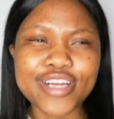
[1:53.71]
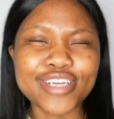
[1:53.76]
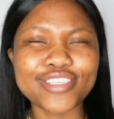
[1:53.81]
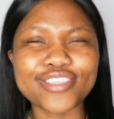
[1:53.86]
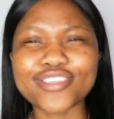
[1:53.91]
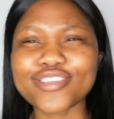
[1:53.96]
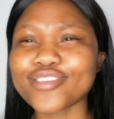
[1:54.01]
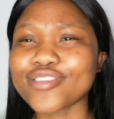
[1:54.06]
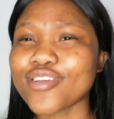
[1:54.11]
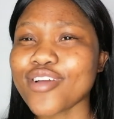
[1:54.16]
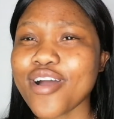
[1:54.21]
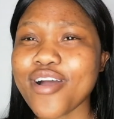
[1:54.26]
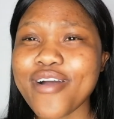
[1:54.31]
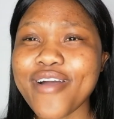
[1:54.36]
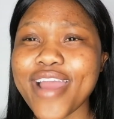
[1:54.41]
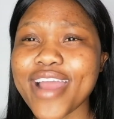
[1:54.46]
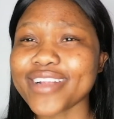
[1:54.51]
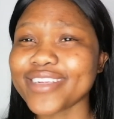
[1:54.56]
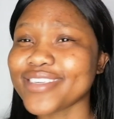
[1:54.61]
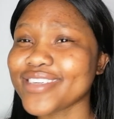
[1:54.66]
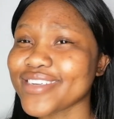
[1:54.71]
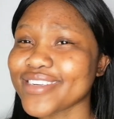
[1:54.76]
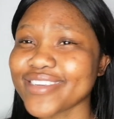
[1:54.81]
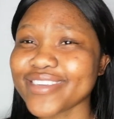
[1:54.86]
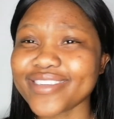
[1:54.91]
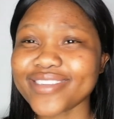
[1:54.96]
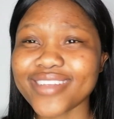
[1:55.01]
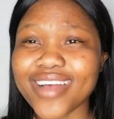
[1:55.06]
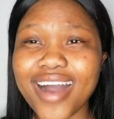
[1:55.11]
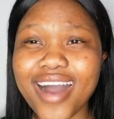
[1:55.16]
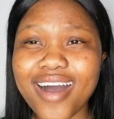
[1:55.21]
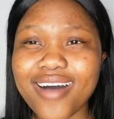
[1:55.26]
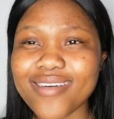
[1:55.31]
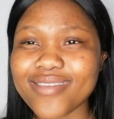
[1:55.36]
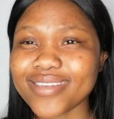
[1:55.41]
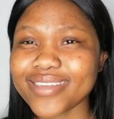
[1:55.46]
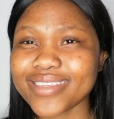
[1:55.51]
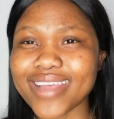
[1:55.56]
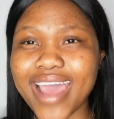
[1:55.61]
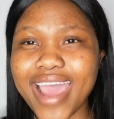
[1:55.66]
just go and check us
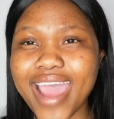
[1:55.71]
out,